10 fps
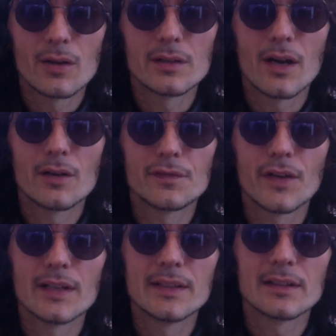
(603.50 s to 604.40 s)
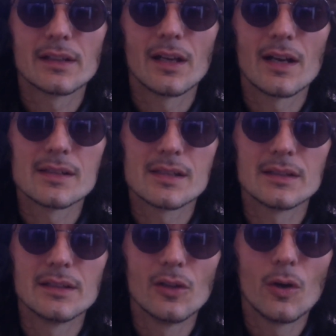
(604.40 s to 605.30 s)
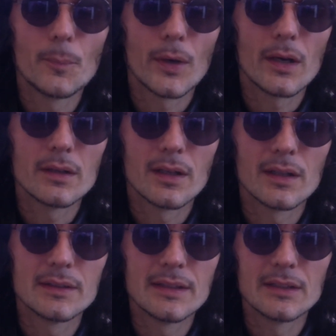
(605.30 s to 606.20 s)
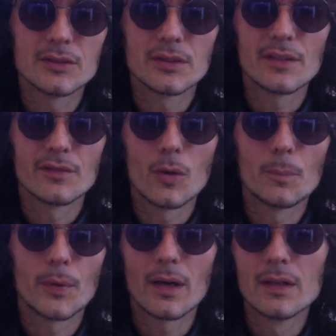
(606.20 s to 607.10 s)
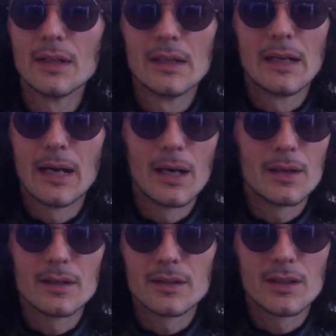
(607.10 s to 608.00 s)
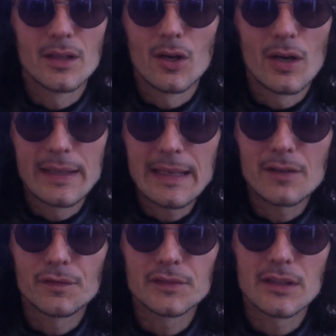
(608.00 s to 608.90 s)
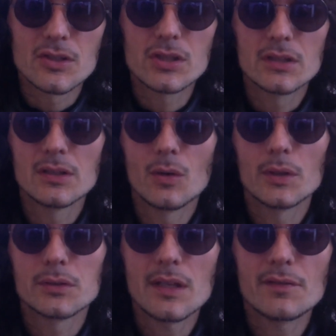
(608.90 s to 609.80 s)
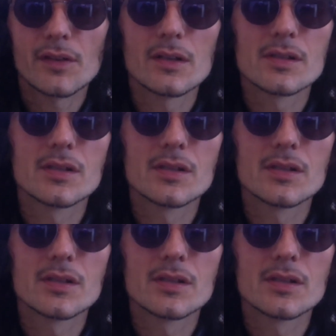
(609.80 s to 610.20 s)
Our friend and client, Cindy Loper, needed to give Oprah, a gift, and she didn't know what to give her.